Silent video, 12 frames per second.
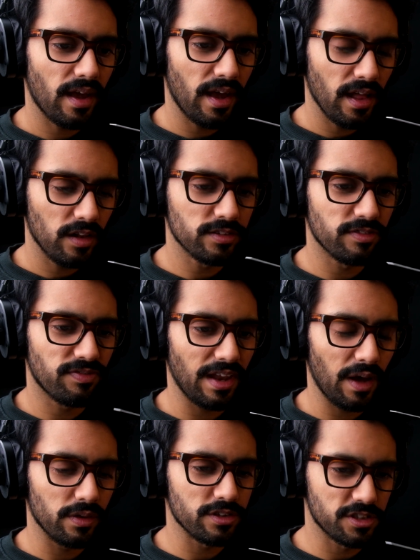
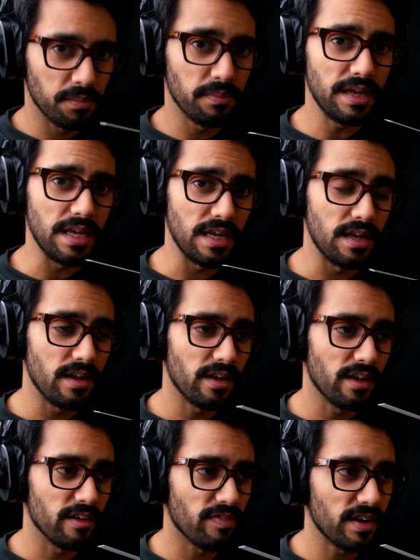elderflower, to me,
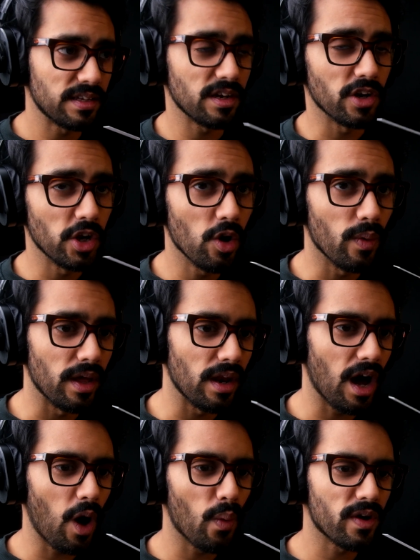if I didn't know it,
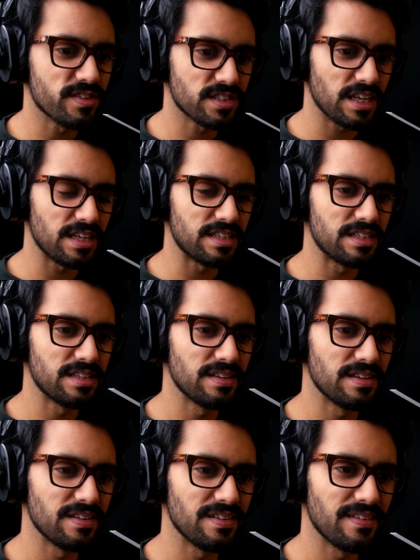I would have said,
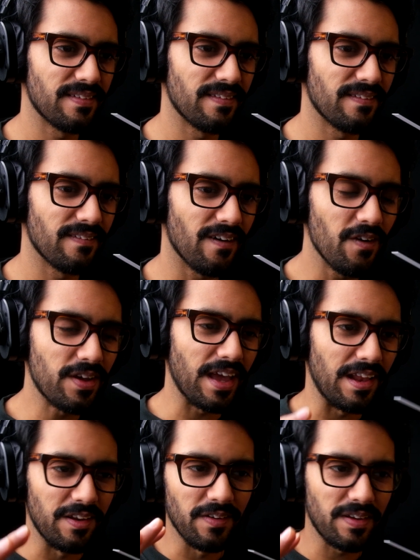
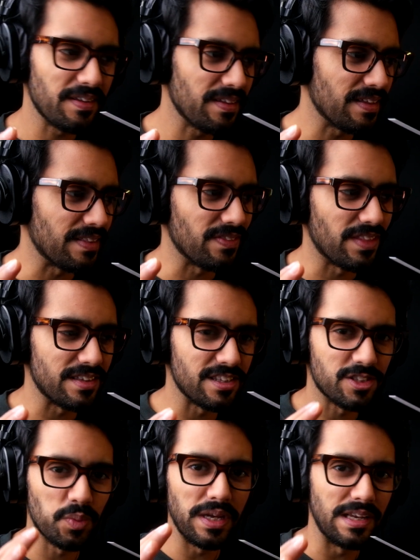okay, look, there's a
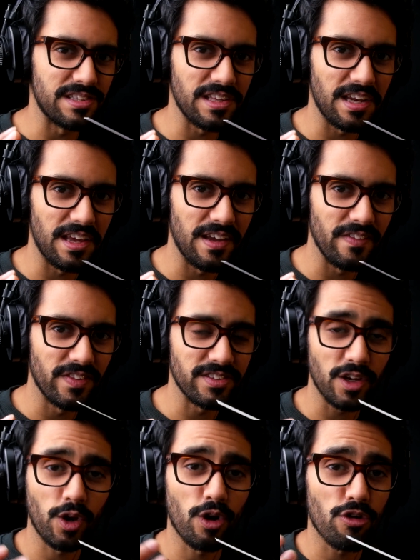sweetness in here. There's
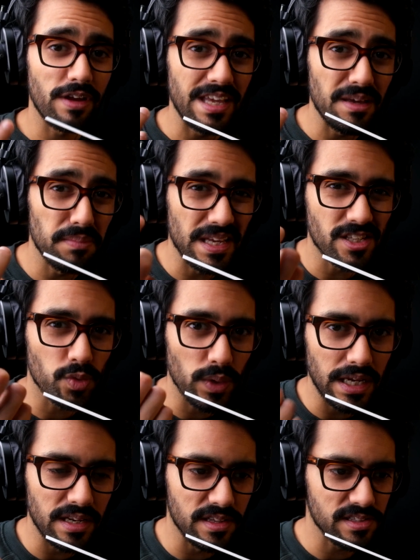a creamy
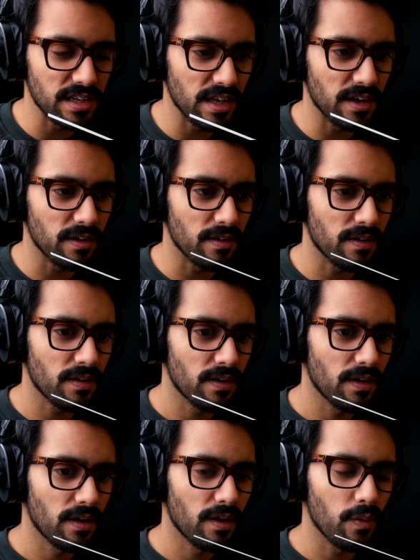sweetness in here.
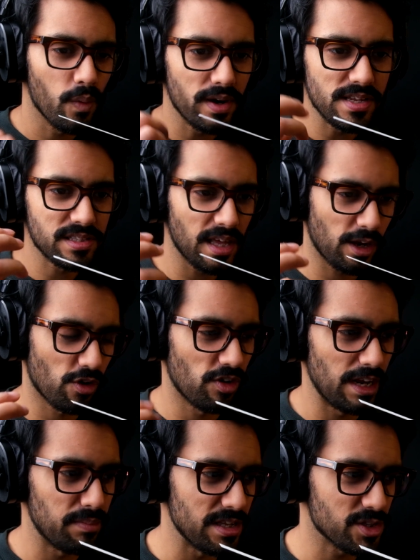What is that
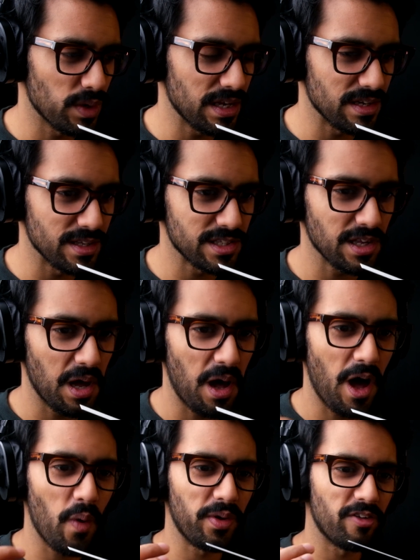creamy sweetness?
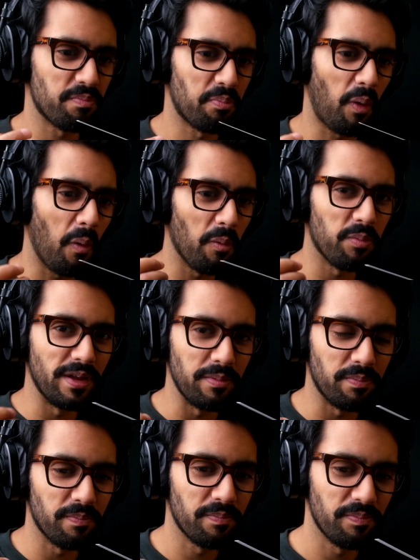I would have probably
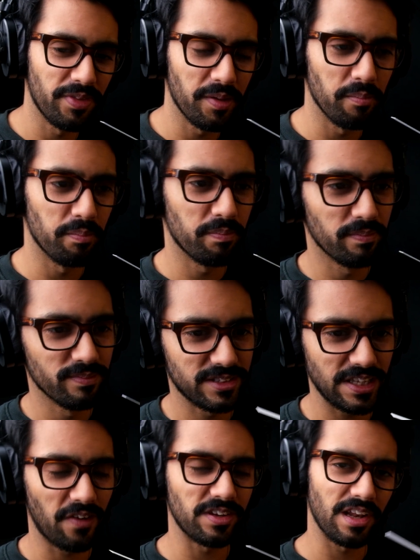
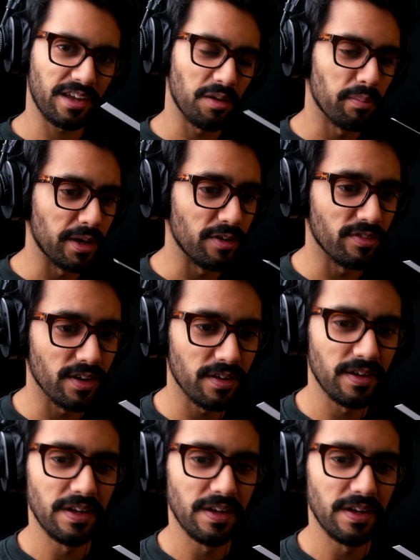sounded like a bit of a